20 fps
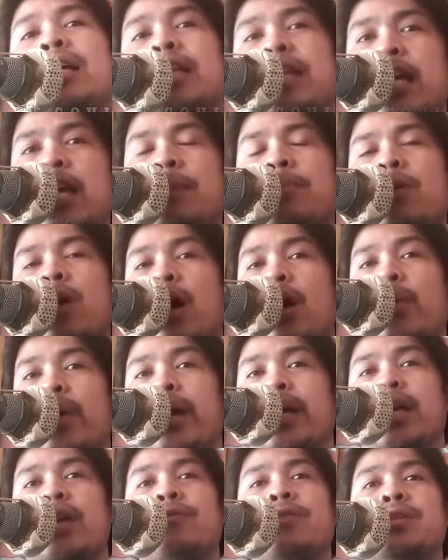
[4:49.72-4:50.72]
keep
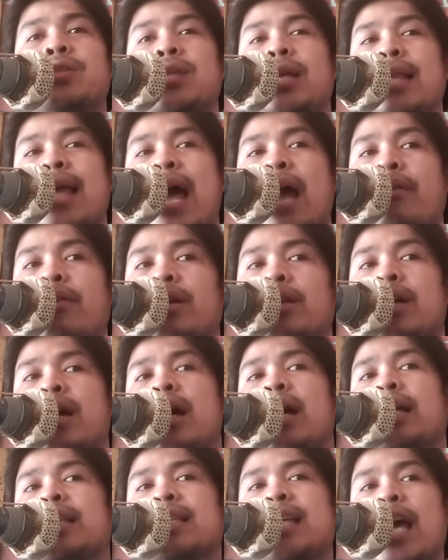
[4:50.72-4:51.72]
going. If you still aren't,
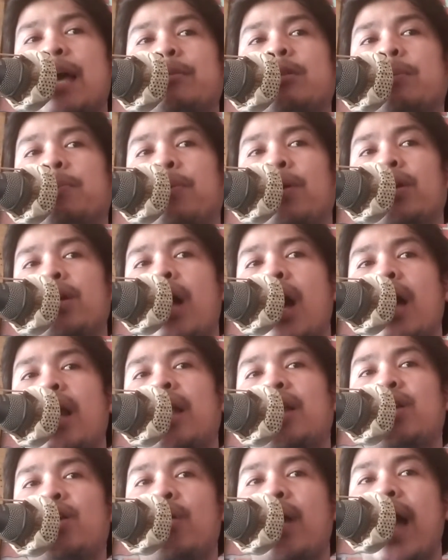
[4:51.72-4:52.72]
Time to put on
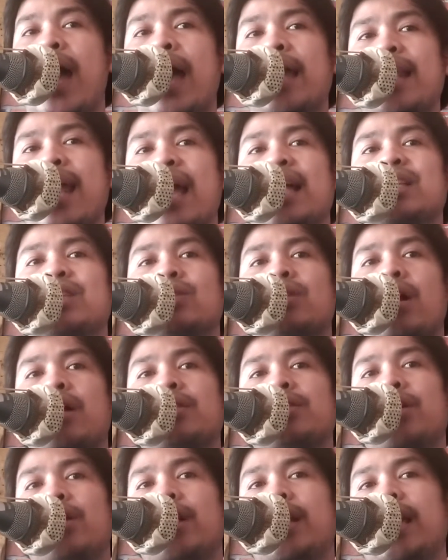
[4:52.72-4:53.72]
a new hat and
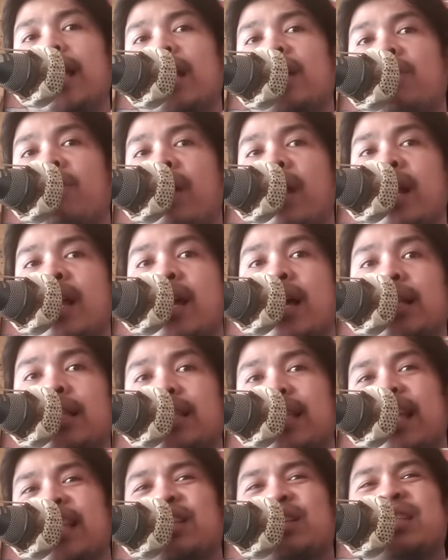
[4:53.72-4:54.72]
start turning
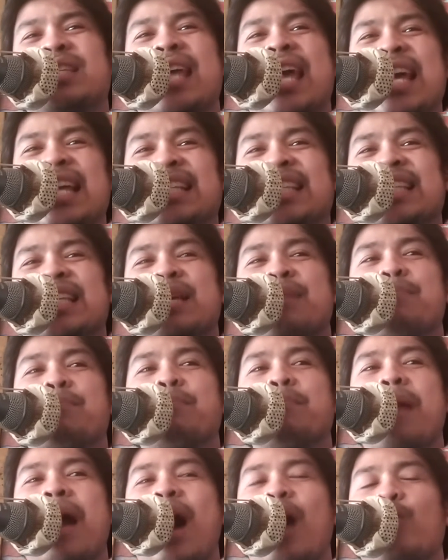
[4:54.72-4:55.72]
ingredients into tasty,
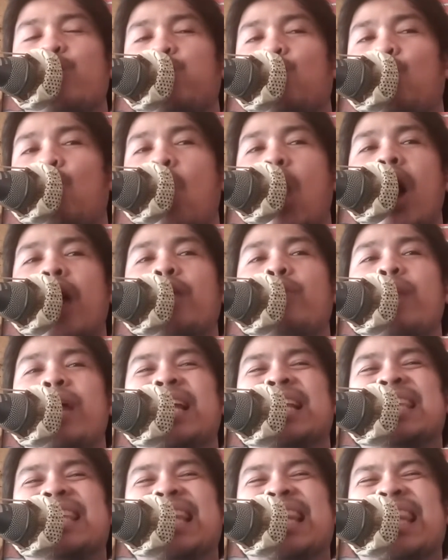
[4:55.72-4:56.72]

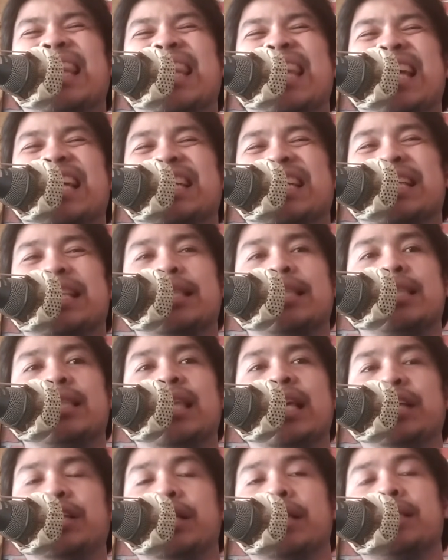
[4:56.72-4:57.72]
mouth-watering, delicious
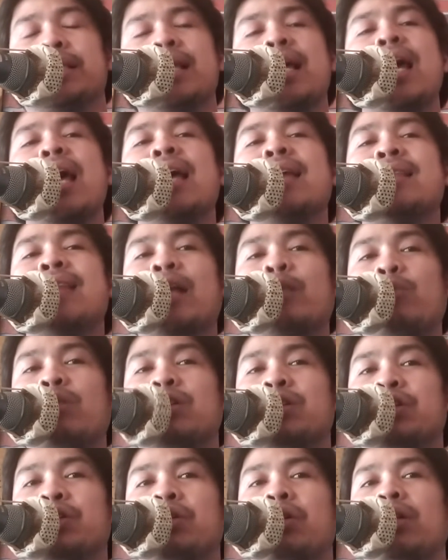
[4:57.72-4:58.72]
dishes that
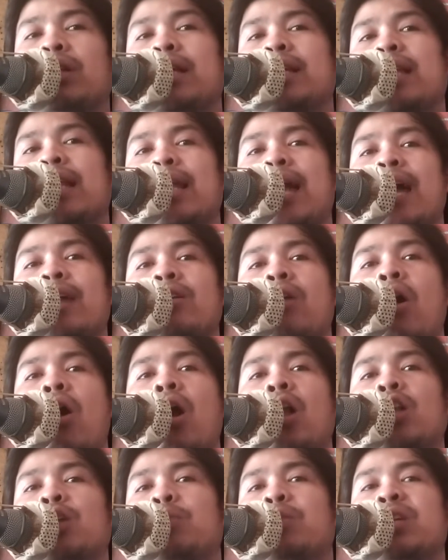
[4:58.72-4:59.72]
will surely delight
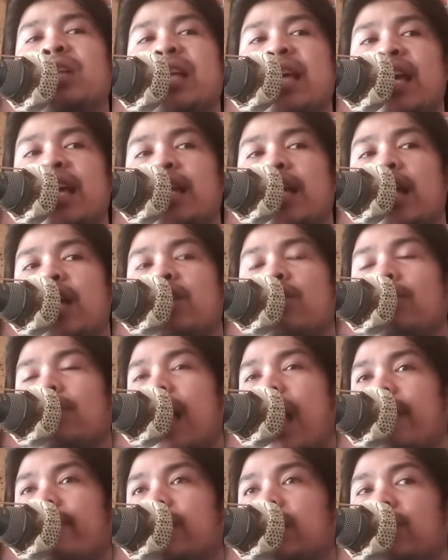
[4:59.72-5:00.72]
all who would eat in your
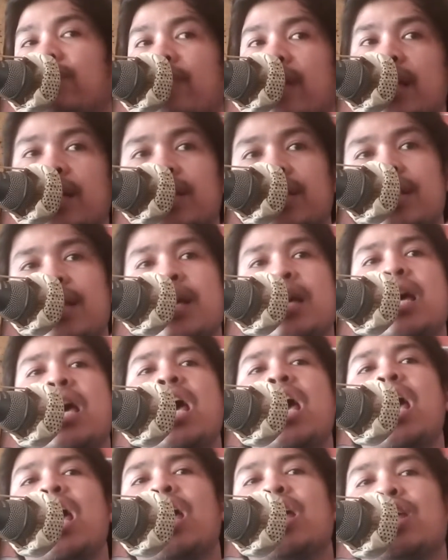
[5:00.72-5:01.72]
lavish feast.
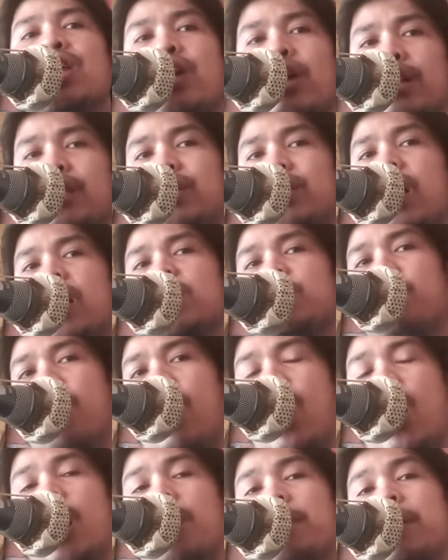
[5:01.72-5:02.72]
You can start
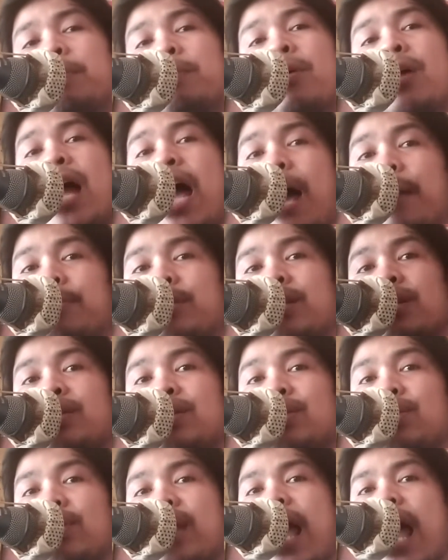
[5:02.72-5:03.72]
small, but perhaps you'll
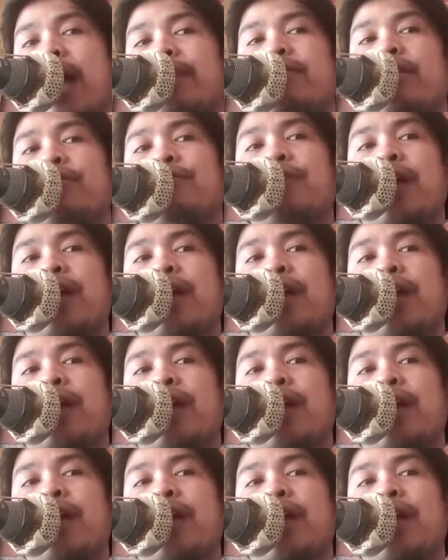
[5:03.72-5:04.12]
soon have a